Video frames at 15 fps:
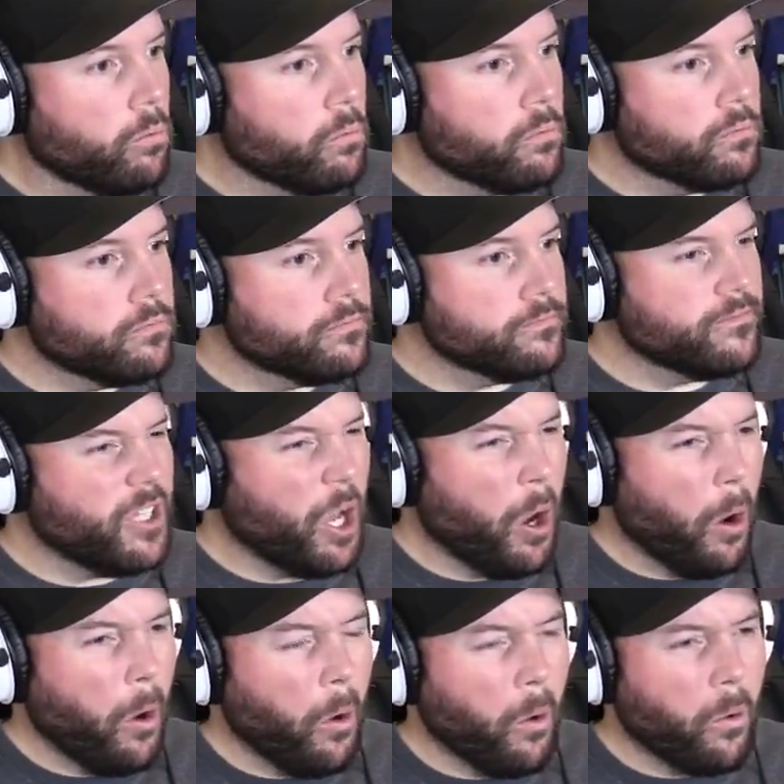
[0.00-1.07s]
related either.
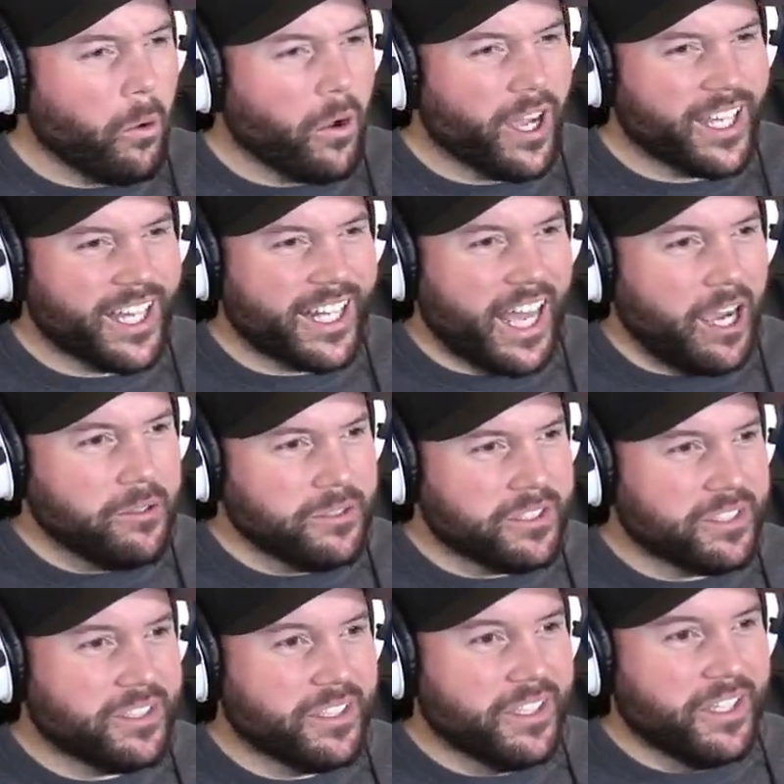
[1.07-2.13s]
No, I got out.
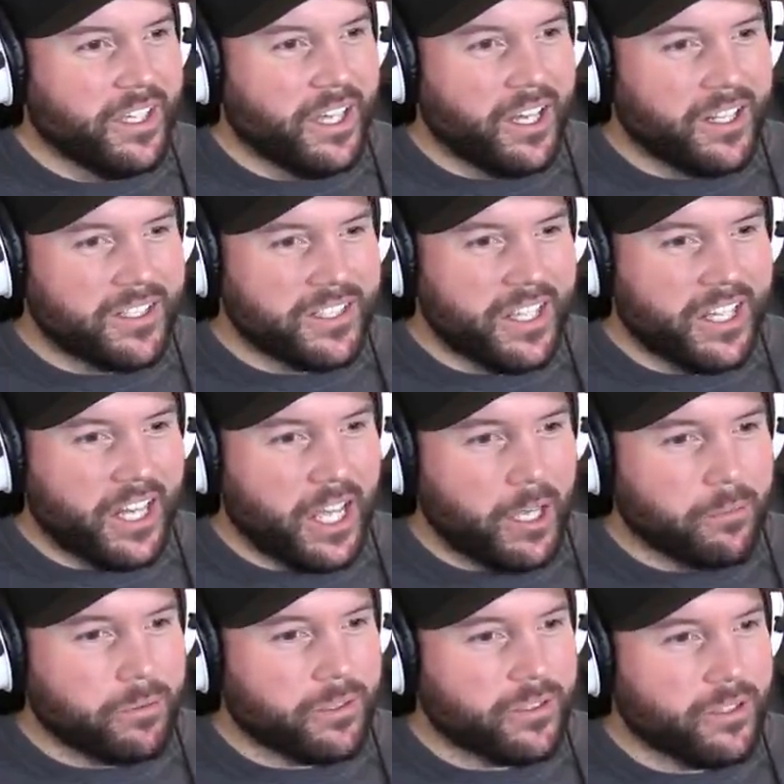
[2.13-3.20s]
How does that
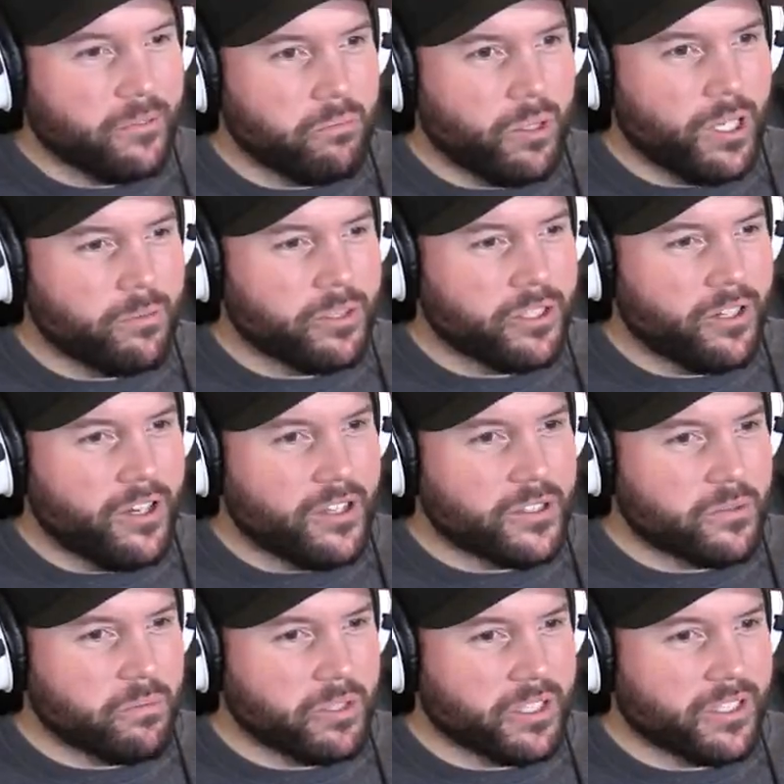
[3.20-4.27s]
happen? I'm Bobby Crosby.